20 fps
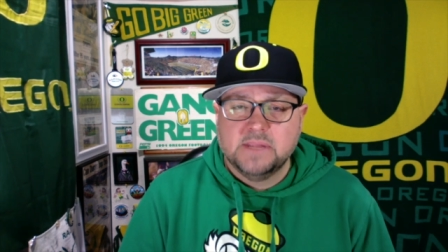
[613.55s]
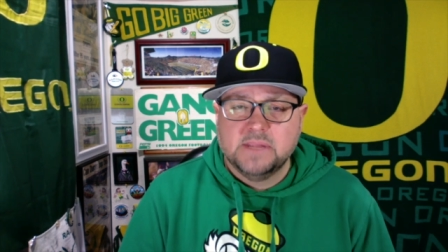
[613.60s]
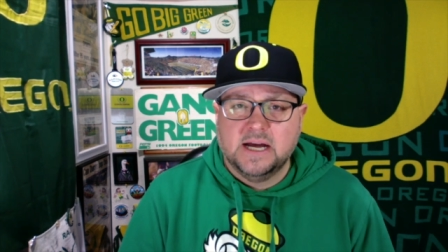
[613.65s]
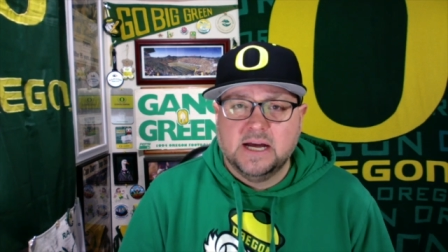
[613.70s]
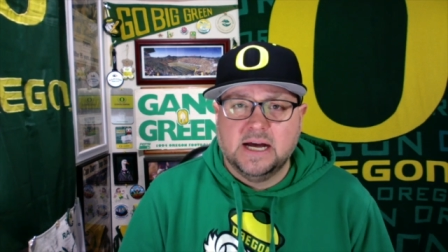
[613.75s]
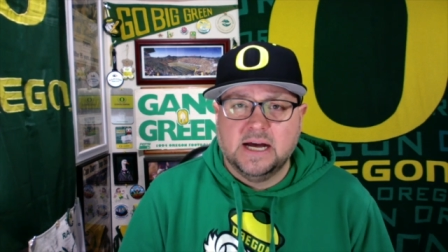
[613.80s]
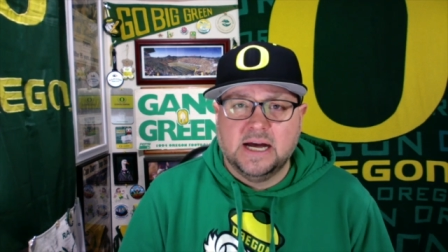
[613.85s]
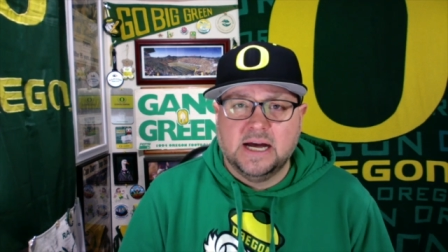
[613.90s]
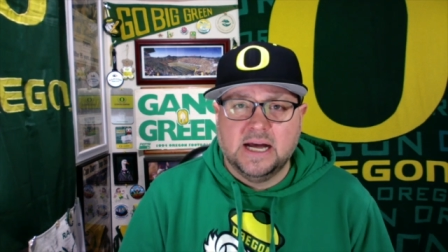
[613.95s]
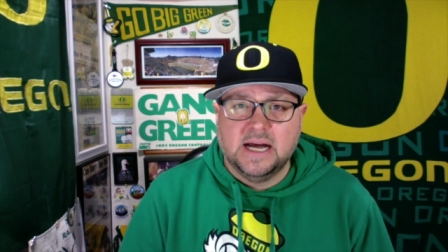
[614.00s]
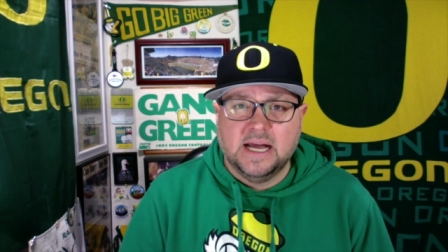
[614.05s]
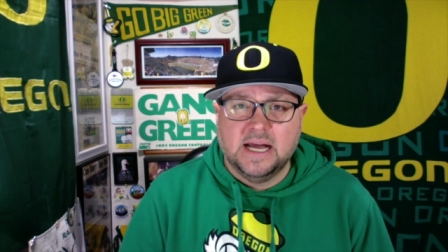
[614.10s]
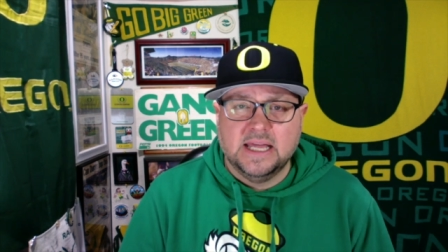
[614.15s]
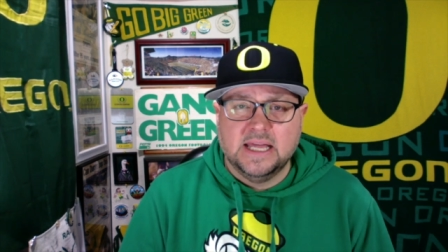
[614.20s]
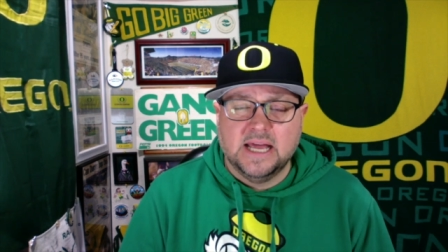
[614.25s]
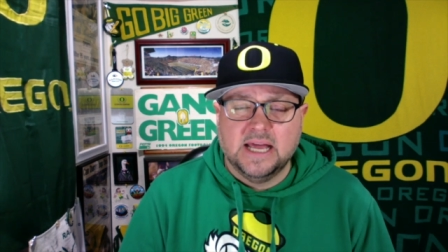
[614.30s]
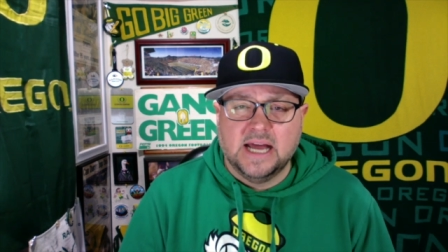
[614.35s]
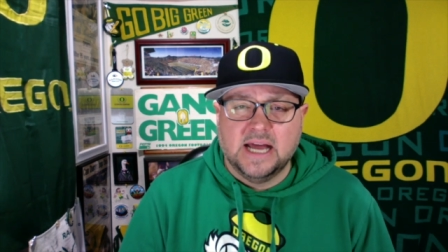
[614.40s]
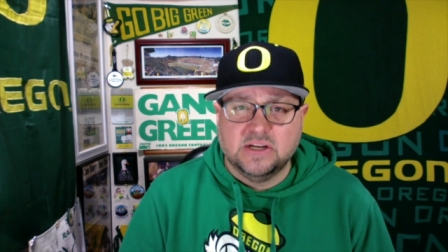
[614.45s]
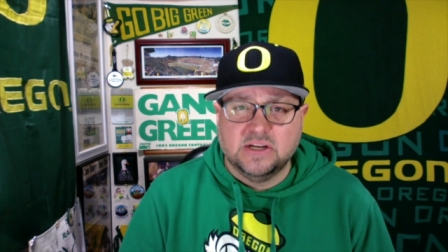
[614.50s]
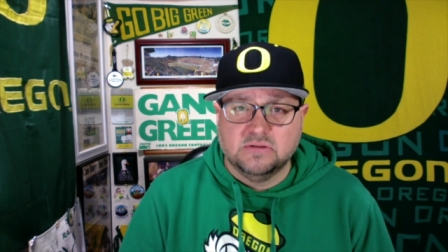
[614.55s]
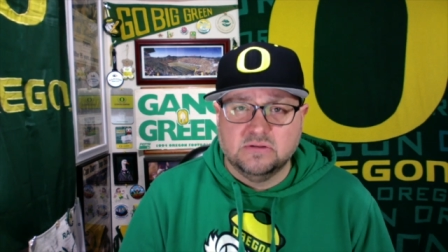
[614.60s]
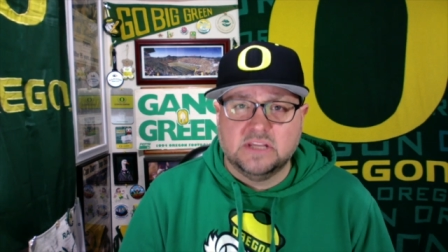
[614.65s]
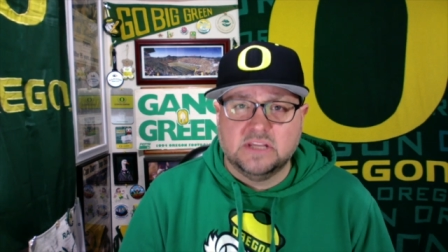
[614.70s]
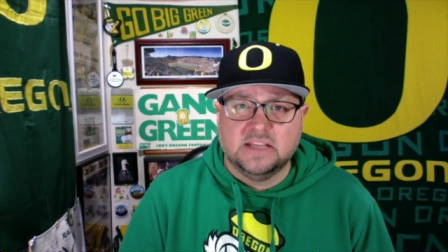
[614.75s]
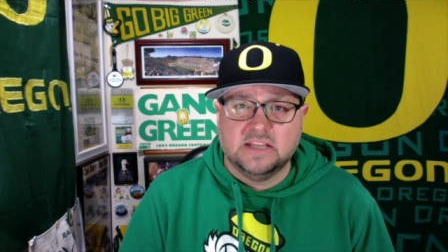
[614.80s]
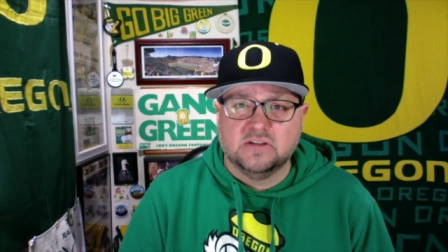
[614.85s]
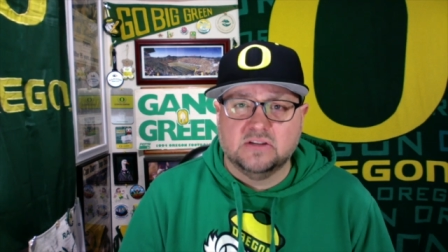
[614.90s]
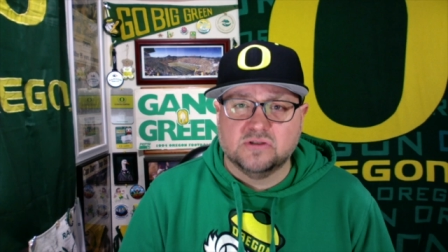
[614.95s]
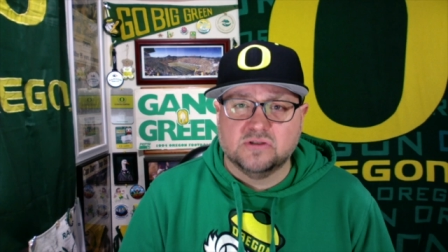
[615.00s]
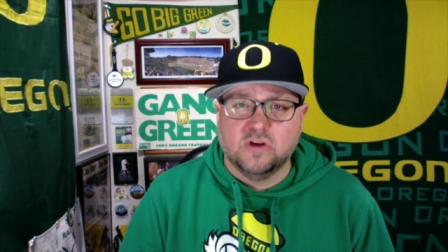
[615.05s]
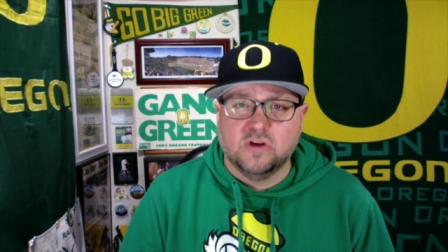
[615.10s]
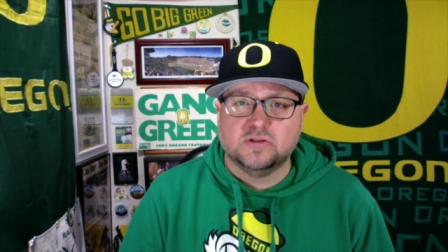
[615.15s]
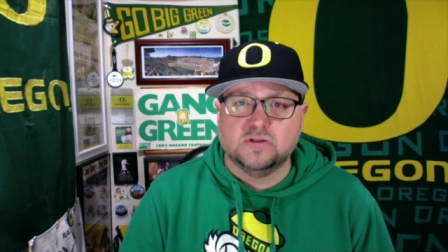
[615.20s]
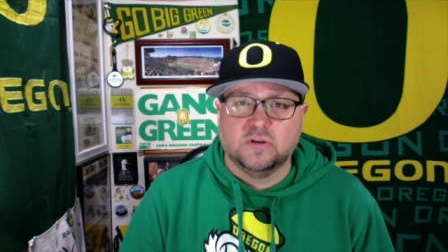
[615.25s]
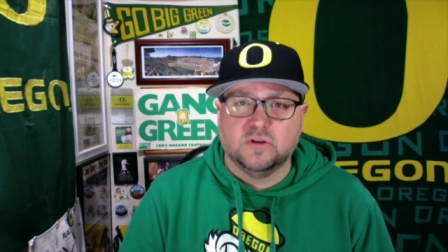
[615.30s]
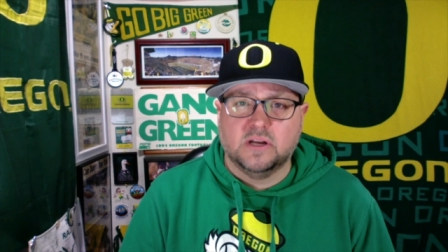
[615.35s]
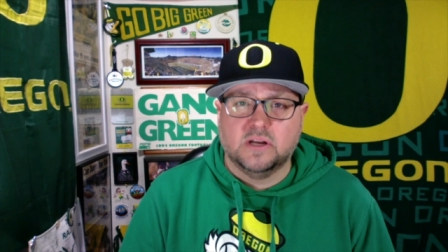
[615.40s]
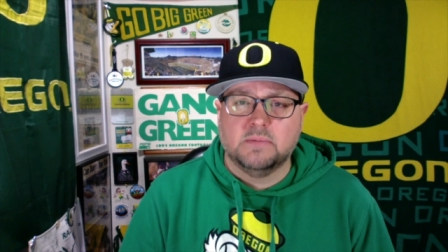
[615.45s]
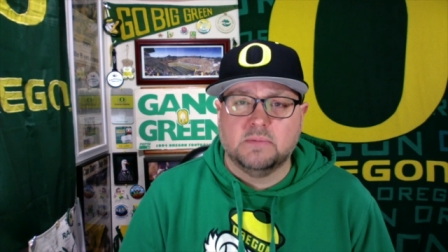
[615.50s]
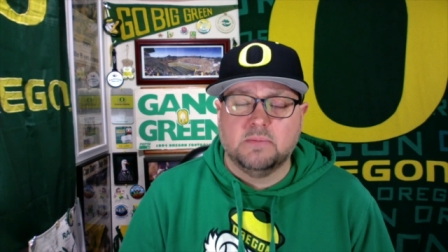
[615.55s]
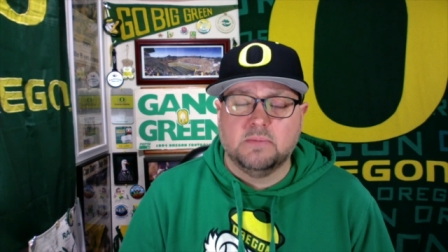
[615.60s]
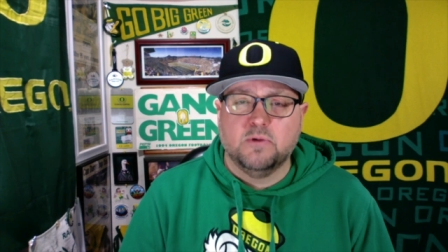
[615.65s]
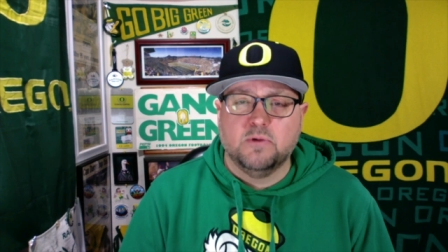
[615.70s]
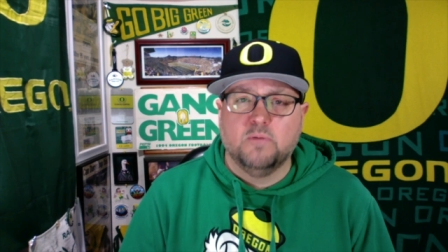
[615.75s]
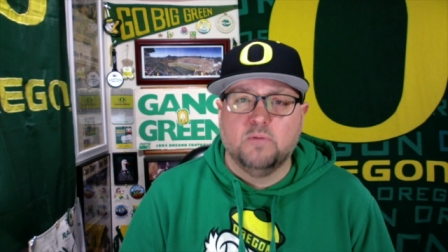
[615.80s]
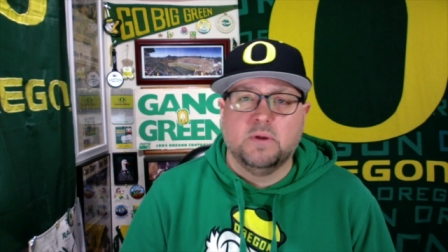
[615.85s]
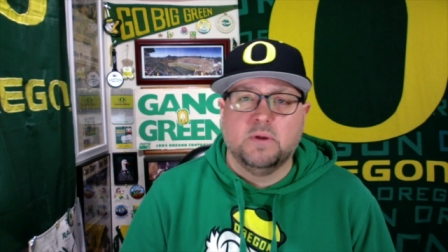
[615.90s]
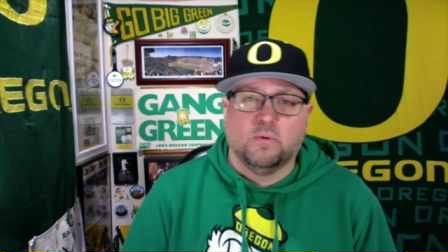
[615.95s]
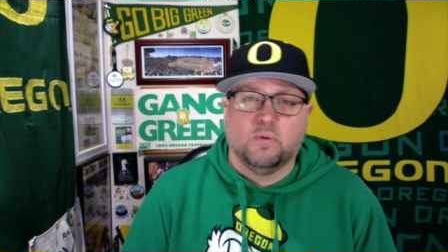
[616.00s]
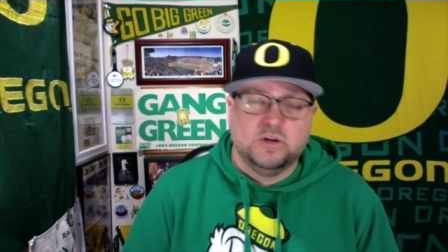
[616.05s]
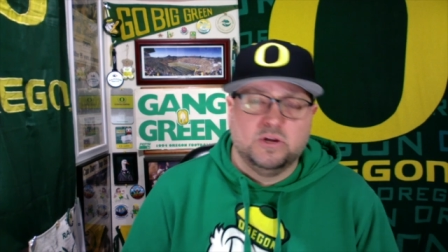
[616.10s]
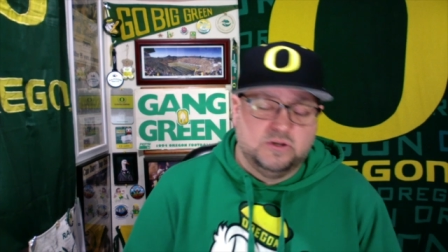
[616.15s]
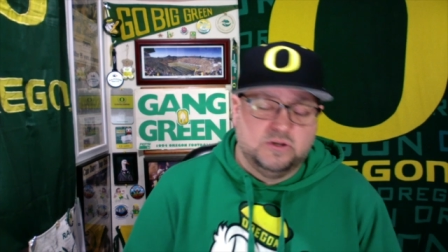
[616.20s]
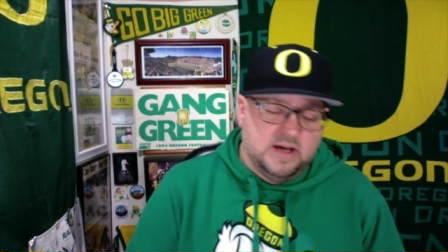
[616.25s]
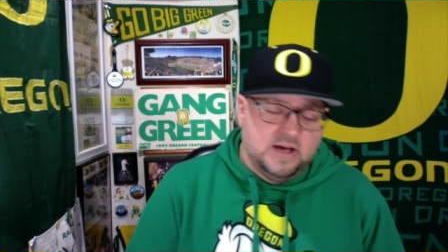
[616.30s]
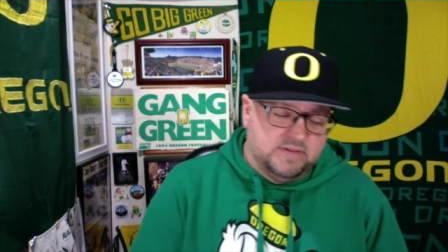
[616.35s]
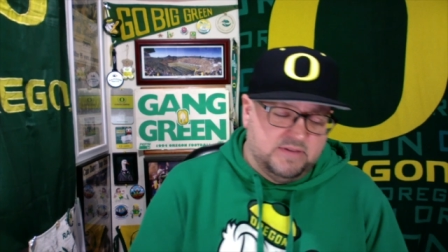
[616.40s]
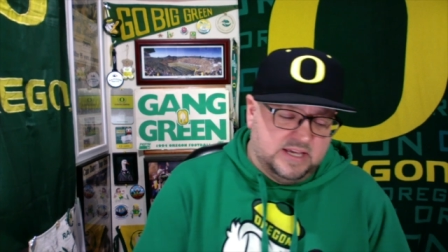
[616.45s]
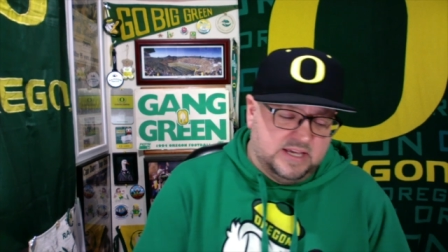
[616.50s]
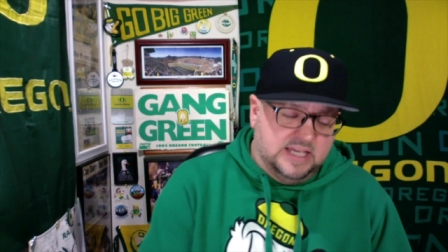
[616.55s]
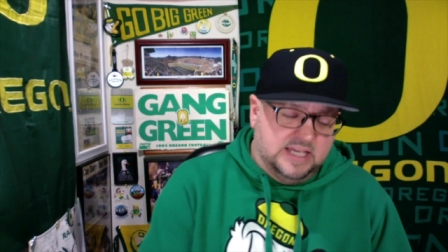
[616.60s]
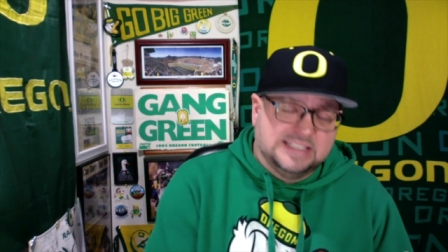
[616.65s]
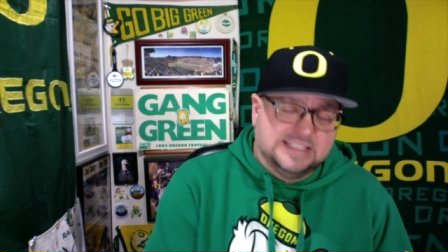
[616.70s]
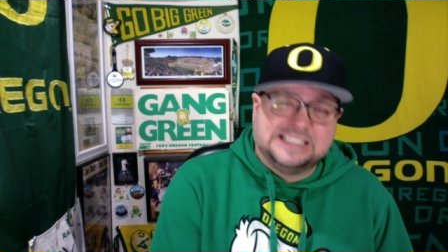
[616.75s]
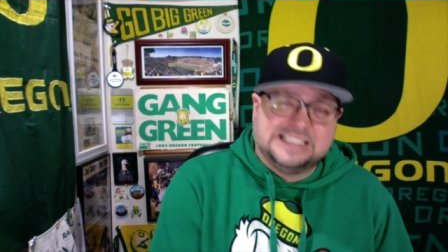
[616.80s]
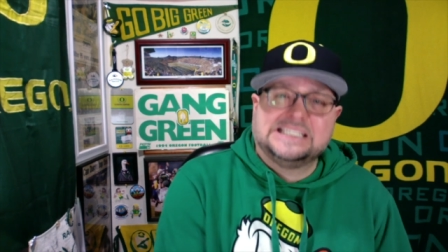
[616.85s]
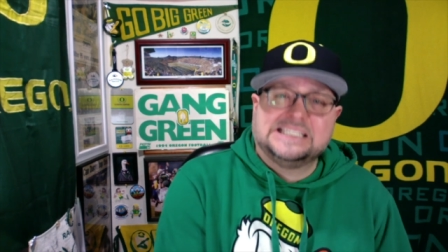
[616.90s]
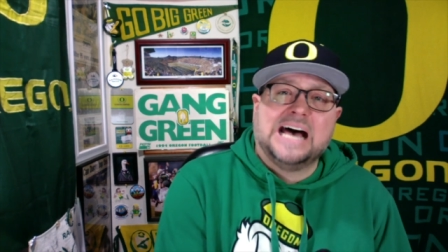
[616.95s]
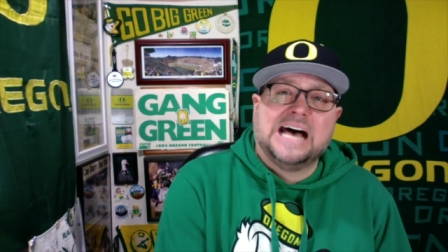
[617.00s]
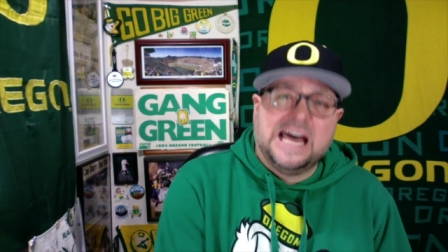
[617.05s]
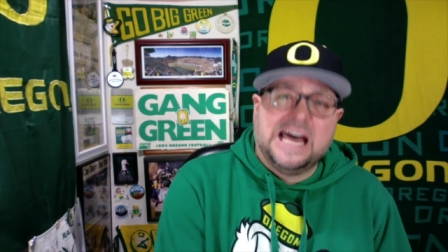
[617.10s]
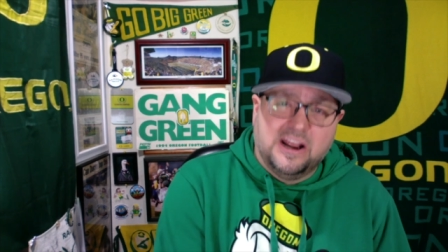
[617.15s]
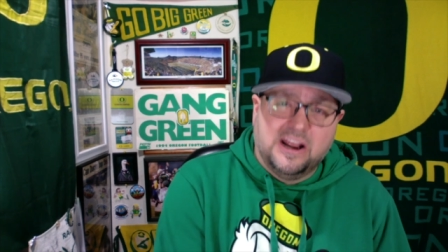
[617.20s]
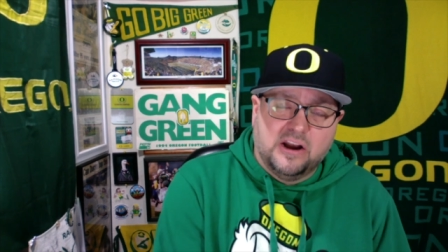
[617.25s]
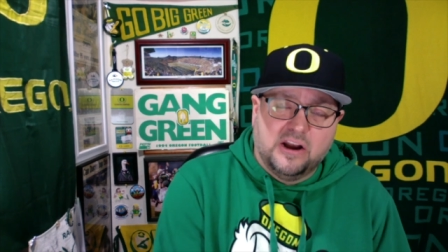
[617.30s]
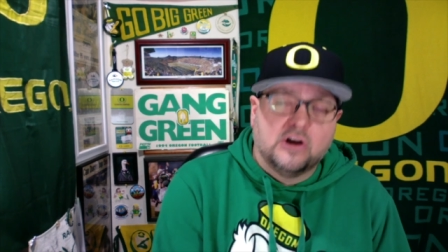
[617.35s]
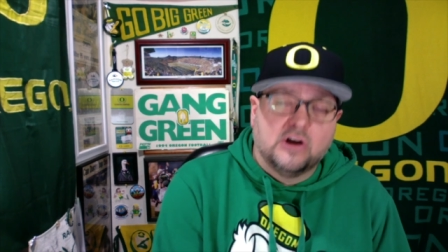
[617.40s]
Uh, it, I do think there's also going to be movement where you have a kid sign on an